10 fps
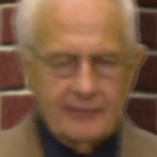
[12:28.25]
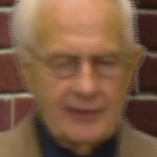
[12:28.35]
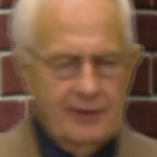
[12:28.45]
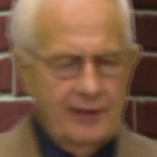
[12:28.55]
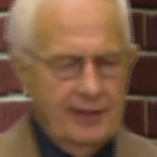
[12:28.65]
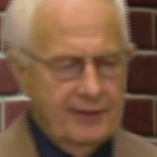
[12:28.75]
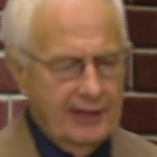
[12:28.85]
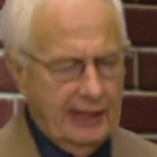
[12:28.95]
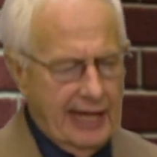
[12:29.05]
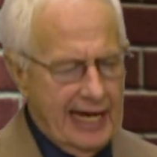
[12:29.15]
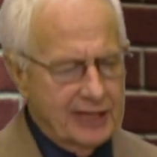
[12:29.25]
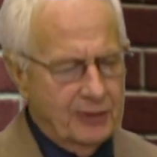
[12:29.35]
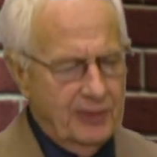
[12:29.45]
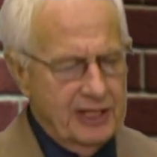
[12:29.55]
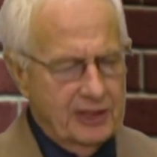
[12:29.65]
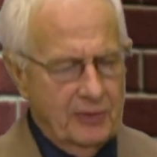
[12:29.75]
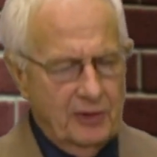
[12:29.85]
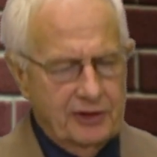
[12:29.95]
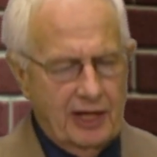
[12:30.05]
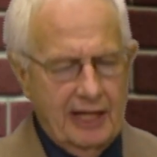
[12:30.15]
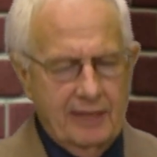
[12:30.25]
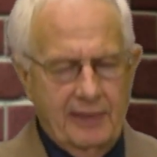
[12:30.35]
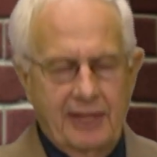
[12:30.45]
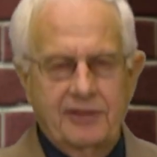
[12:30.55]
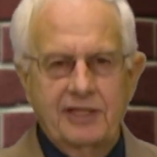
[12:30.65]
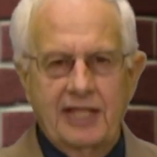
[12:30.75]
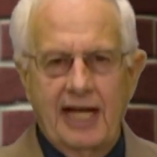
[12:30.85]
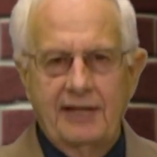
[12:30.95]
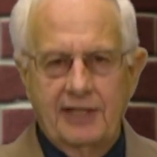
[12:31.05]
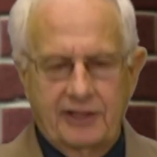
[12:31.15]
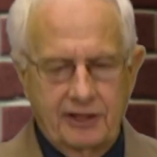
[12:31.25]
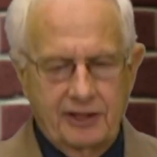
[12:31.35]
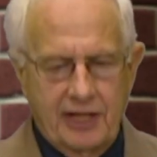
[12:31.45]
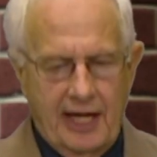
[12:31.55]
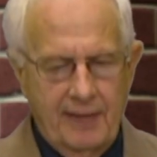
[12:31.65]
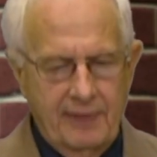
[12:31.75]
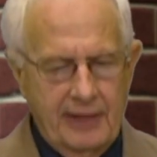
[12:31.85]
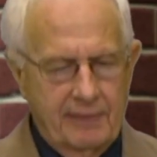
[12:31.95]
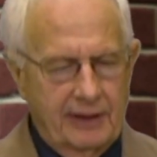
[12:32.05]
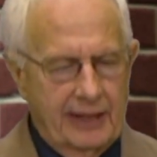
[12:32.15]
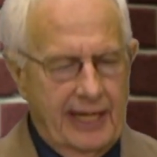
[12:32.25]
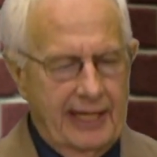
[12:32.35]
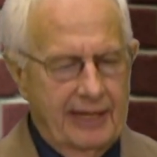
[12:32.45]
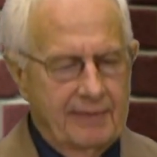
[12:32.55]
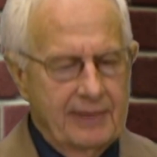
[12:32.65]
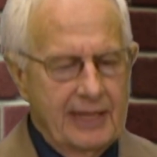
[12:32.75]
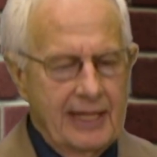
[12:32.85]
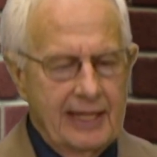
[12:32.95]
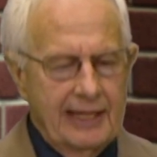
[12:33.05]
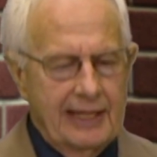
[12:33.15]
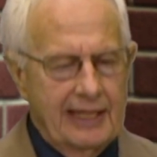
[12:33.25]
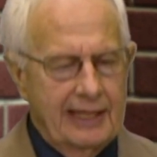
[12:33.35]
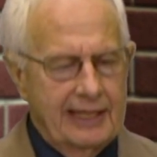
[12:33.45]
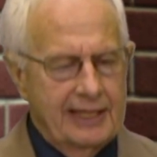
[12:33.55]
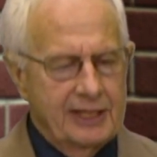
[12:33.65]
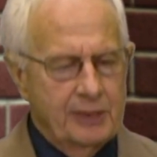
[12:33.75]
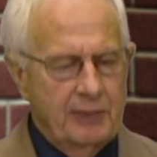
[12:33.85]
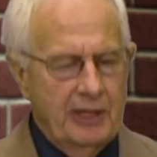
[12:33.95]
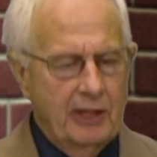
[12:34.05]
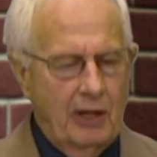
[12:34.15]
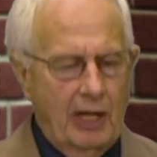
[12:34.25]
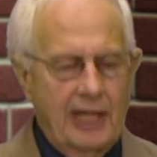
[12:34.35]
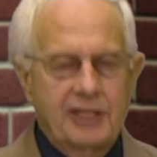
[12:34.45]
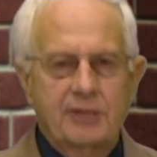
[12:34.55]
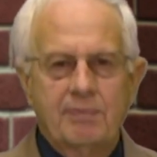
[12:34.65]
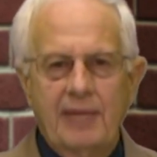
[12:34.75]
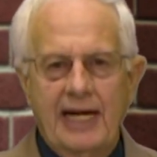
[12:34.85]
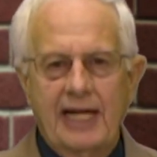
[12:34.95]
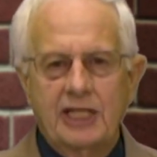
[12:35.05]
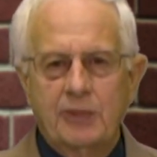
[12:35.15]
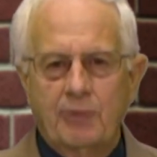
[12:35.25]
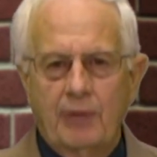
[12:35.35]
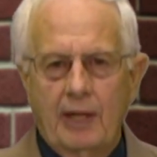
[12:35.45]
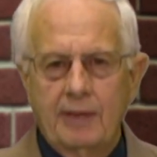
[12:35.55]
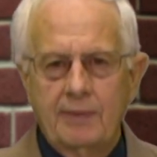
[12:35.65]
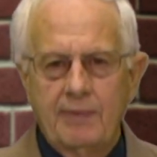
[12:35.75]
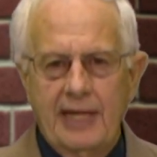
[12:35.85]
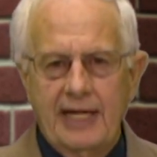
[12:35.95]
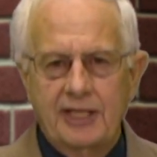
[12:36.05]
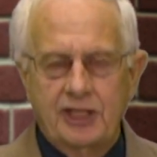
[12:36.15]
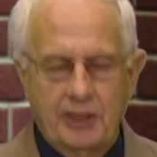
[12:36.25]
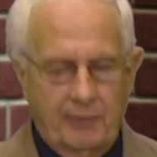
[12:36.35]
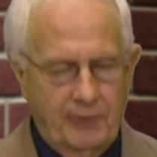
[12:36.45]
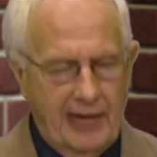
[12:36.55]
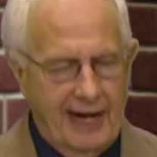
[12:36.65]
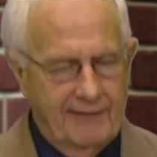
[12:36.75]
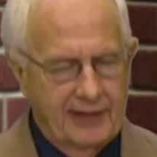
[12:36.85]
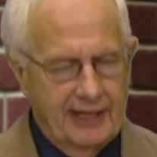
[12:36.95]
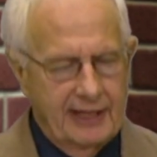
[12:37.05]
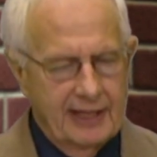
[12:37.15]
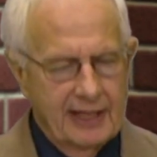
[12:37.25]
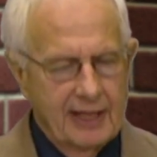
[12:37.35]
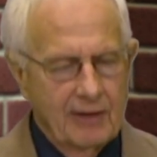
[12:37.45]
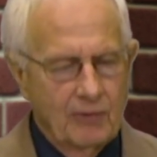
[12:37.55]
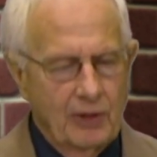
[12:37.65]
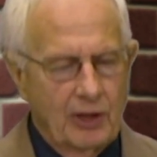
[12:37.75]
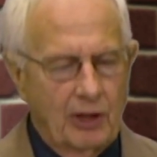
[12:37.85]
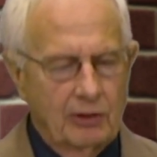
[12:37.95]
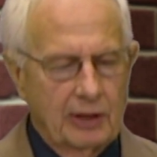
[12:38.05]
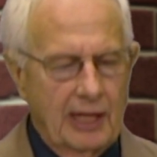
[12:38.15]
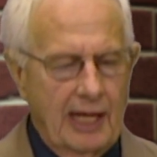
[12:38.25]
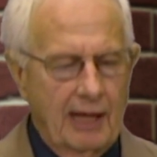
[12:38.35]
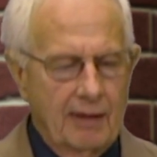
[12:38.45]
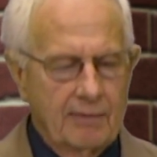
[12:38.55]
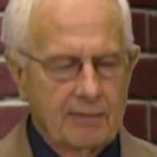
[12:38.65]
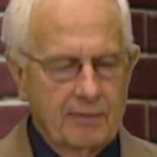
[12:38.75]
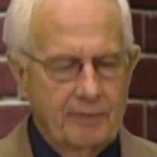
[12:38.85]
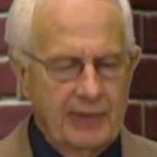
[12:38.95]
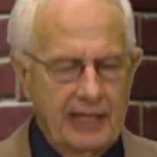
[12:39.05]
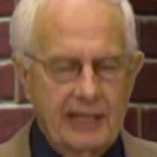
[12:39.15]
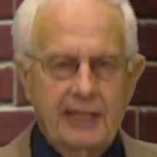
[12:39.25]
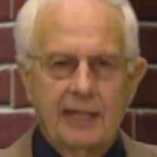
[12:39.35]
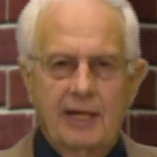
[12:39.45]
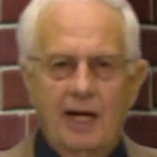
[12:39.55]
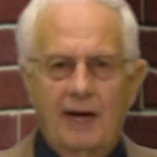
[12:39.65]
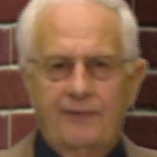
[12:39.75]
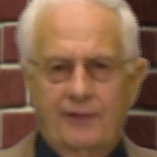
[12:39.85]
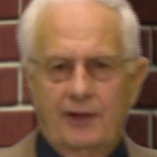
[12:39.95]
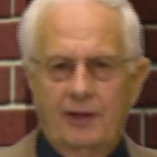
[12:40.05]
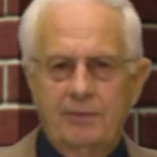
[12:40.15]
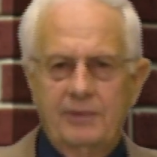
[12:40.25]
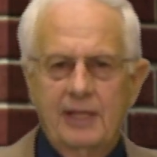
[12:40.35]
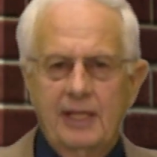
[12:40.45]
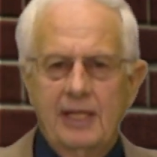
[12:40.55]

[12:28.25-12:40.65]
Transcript: the last reason we'll talk about today that there's got to be a millennium is because man's depravity will be affirmed.